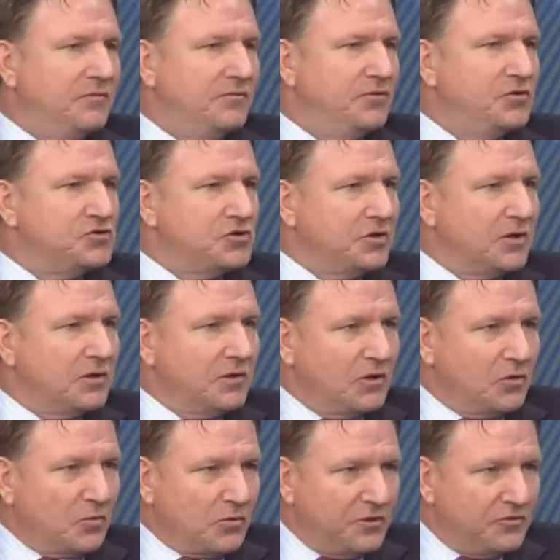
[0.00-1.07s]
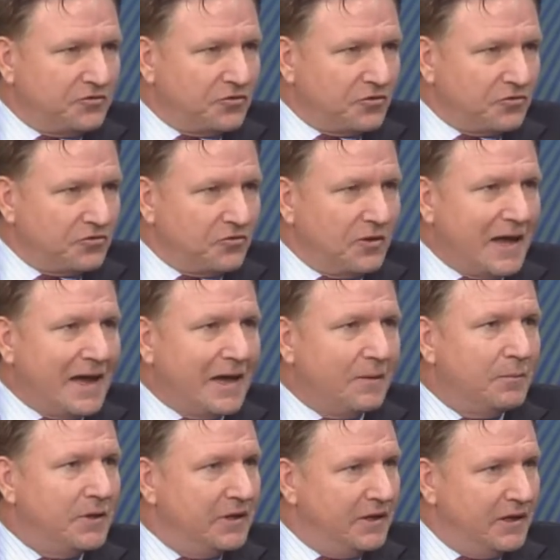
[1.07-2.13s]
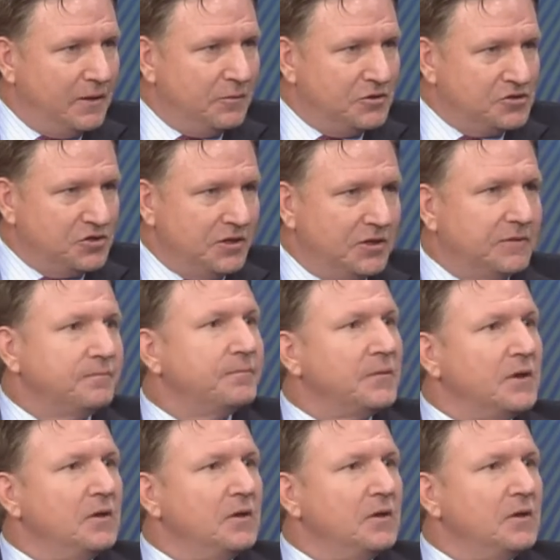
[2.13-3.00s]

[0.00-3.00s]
infusion, clinical research, lab, imaging.